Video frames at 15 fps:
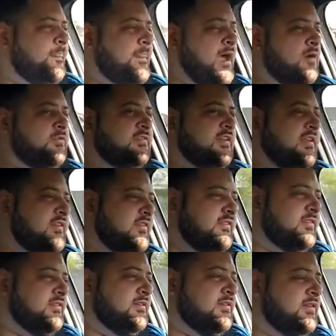Now
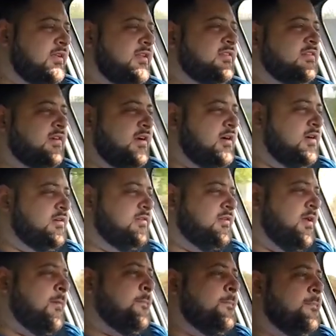this in
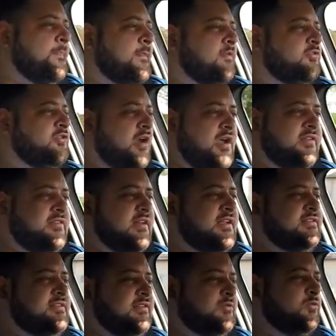turn
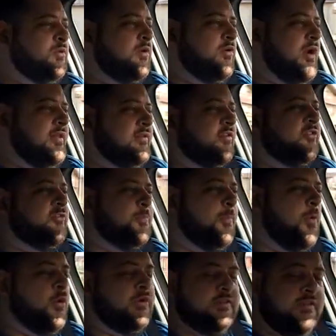translates into a rather
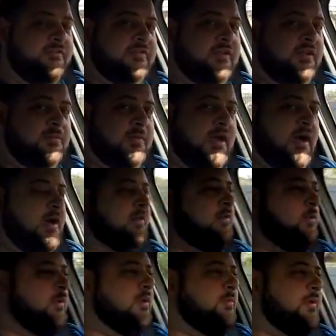sporty feeling behind
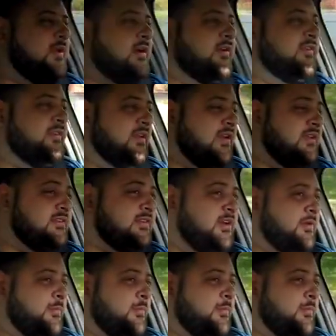the wheel, because the electric